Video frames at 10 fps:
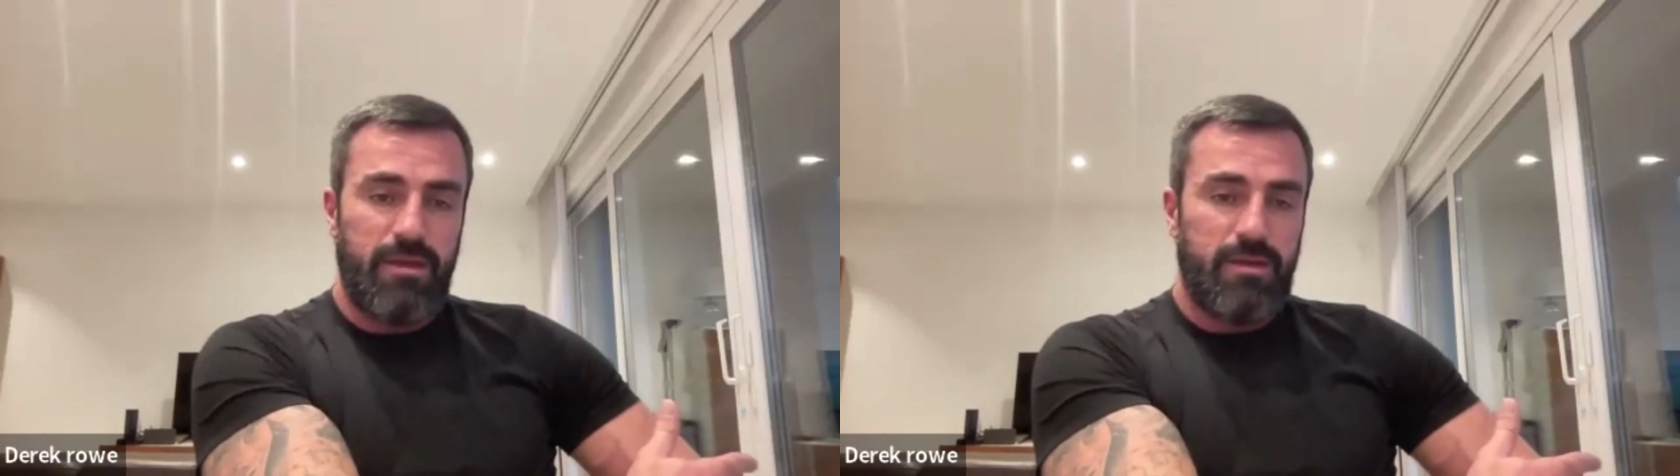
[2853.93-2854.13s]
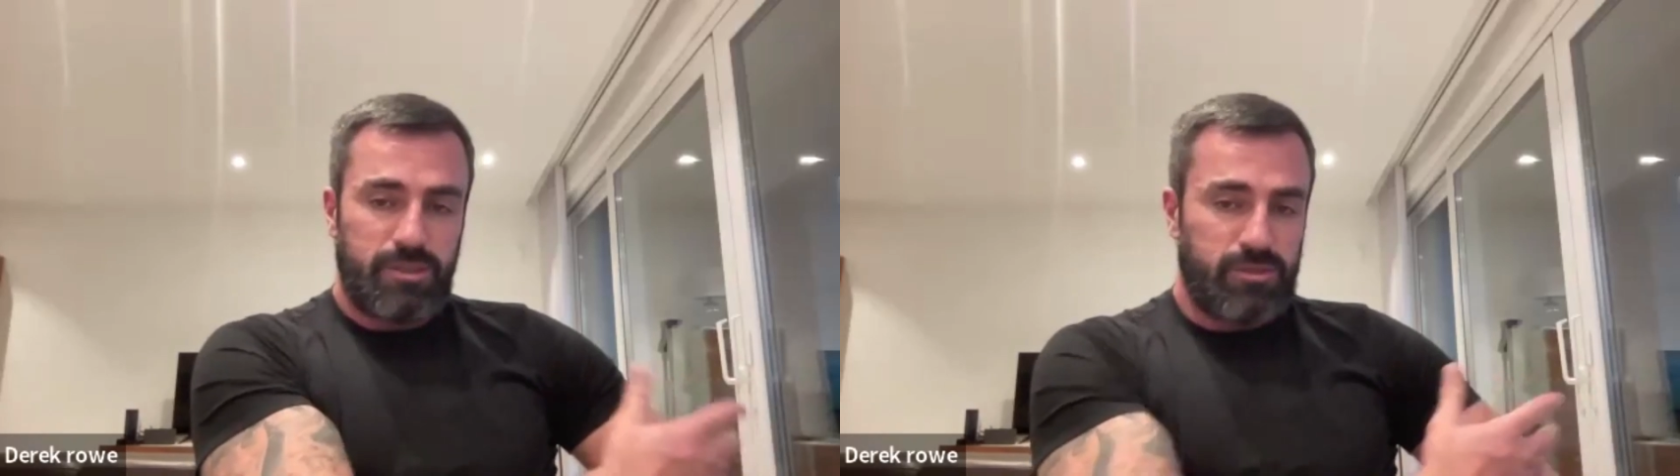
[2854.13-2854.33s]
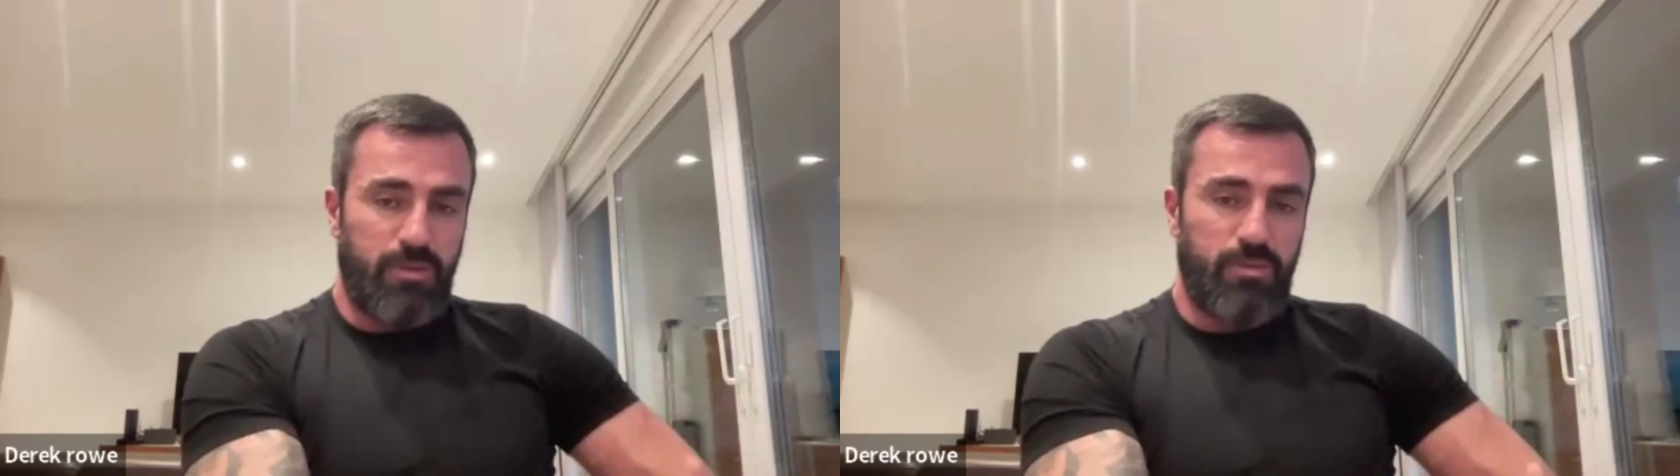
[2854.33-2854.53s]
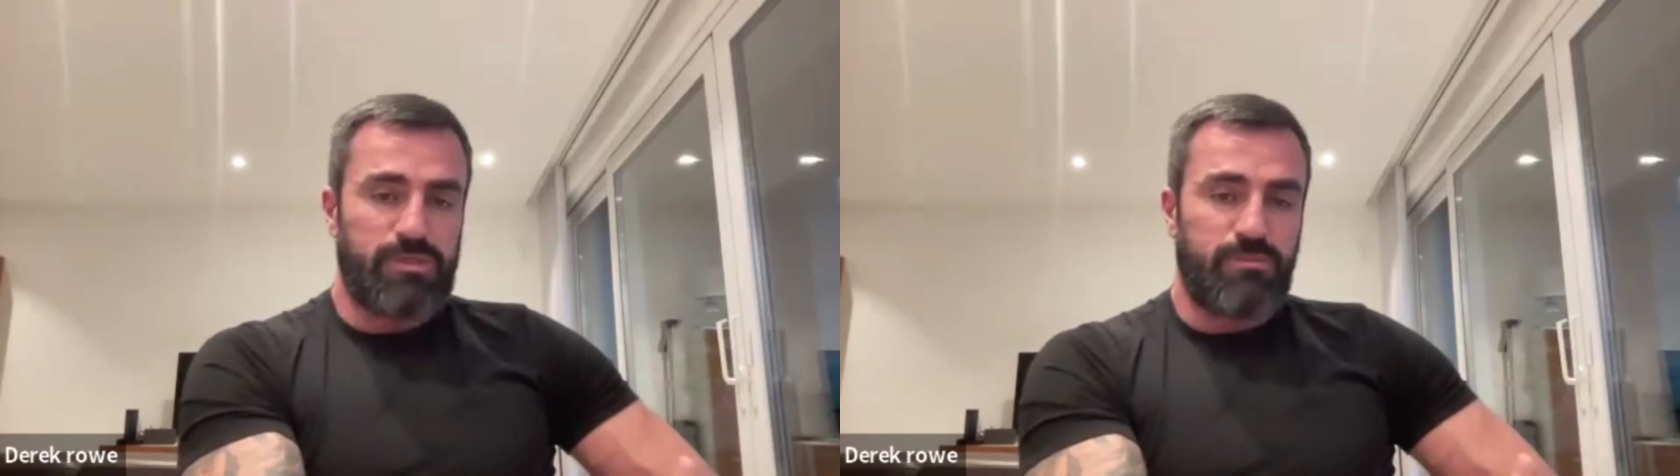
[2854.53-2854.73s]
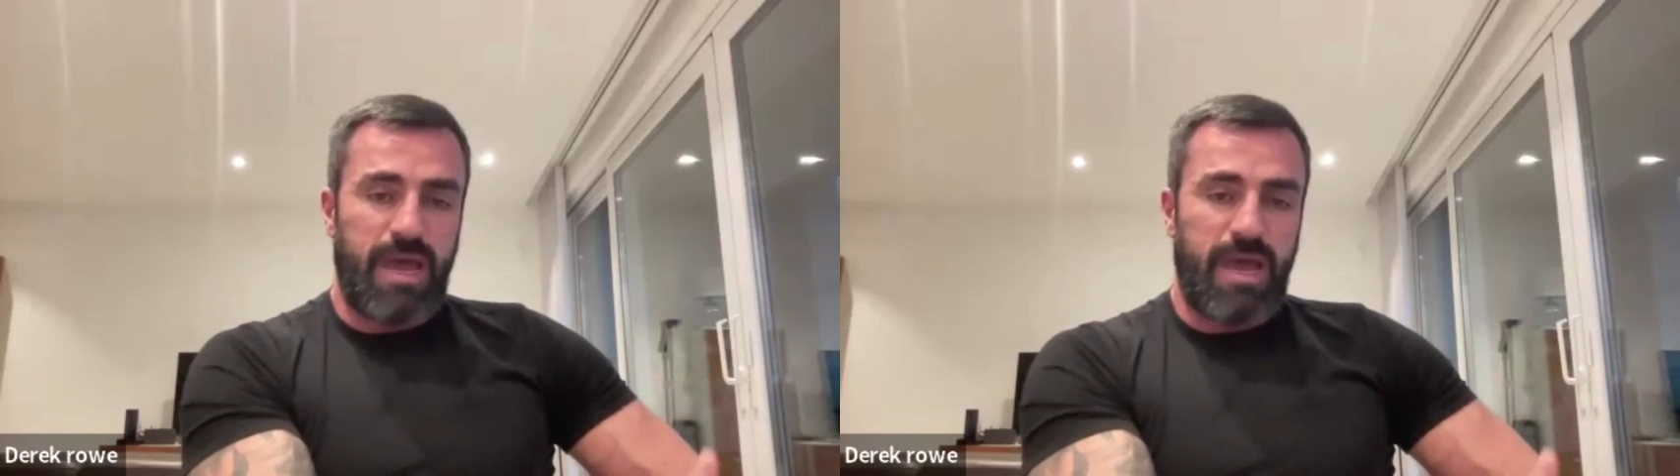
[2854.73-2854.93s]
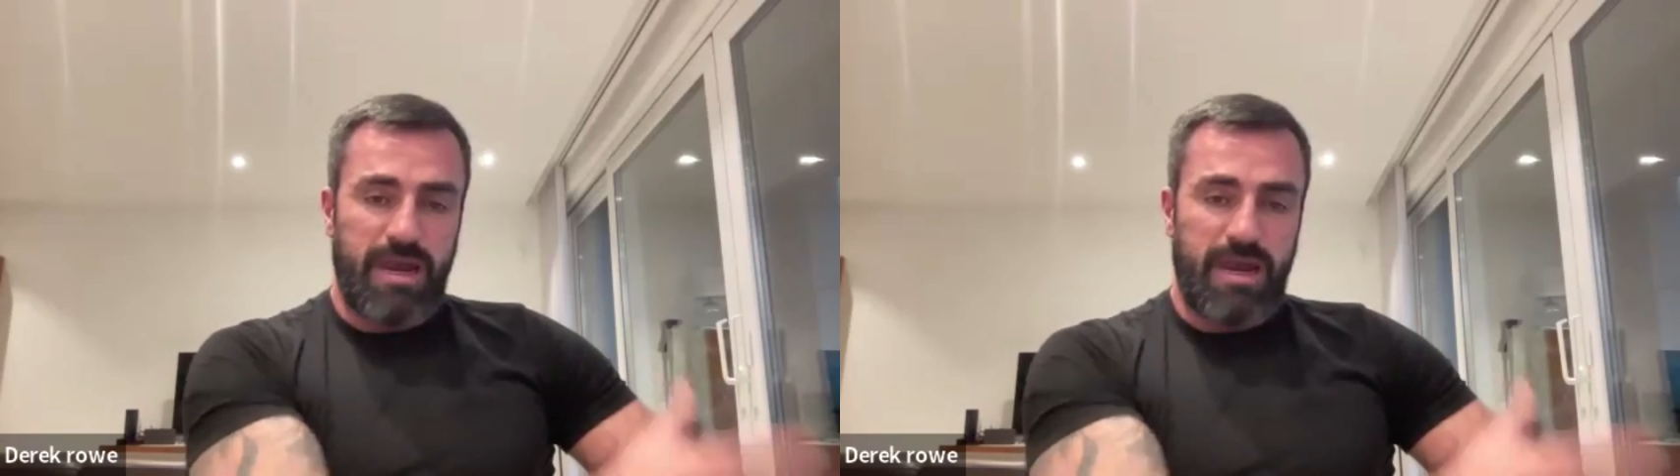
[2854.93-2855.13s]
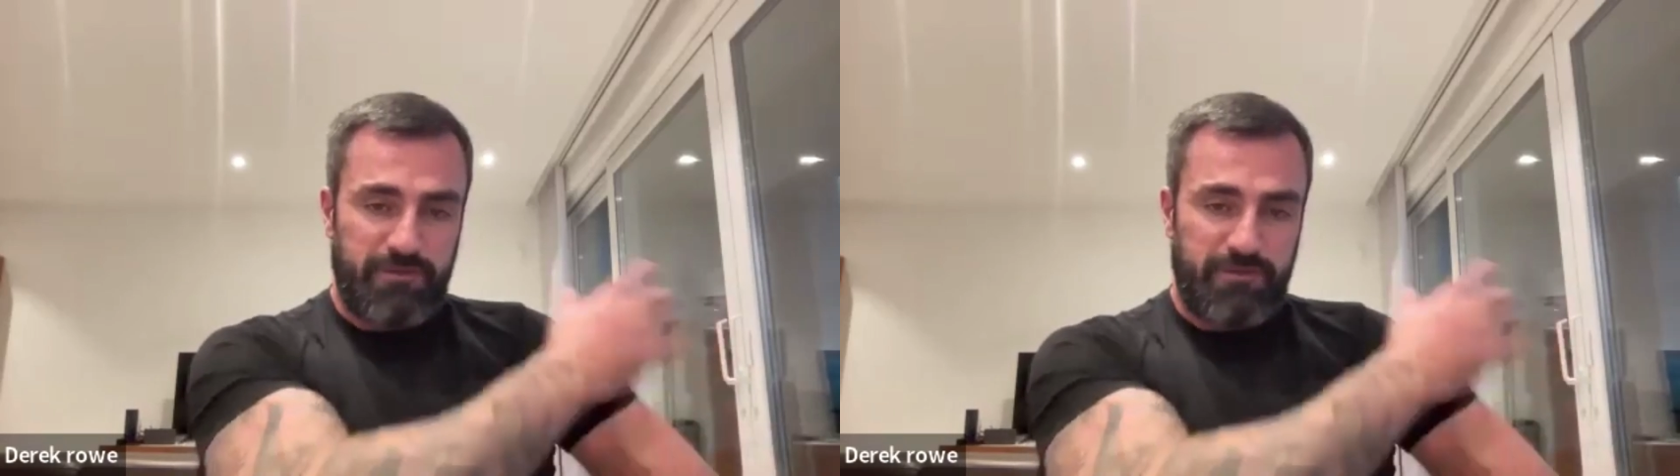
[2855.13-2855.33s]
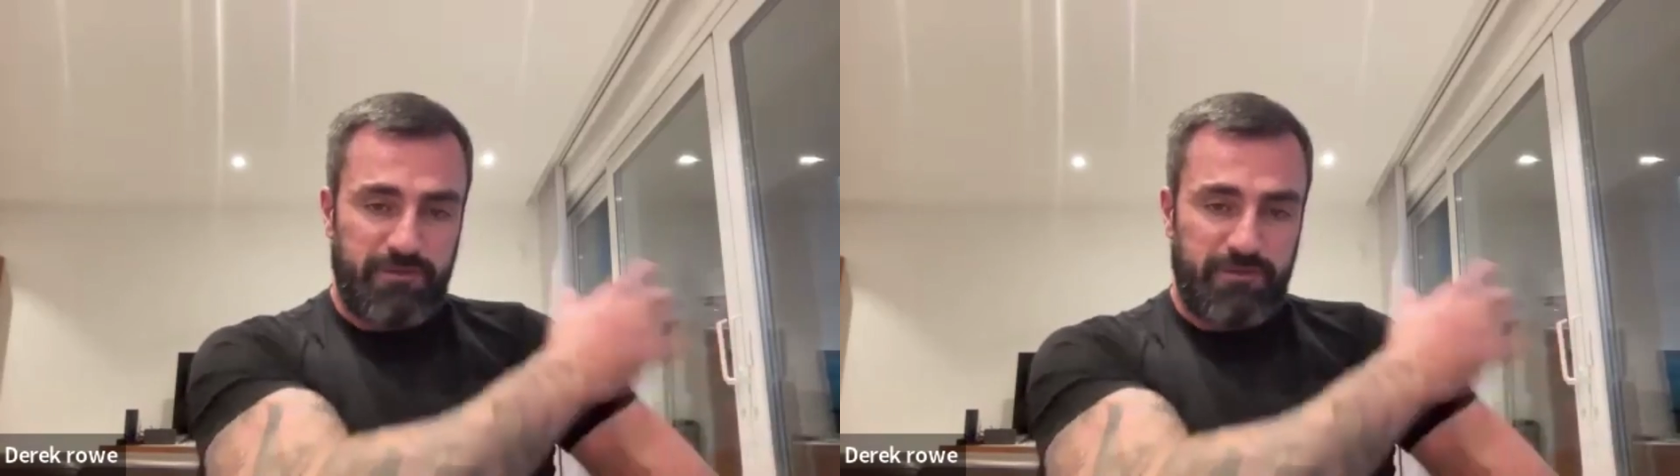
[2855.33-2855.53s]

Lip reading: So that was made for me.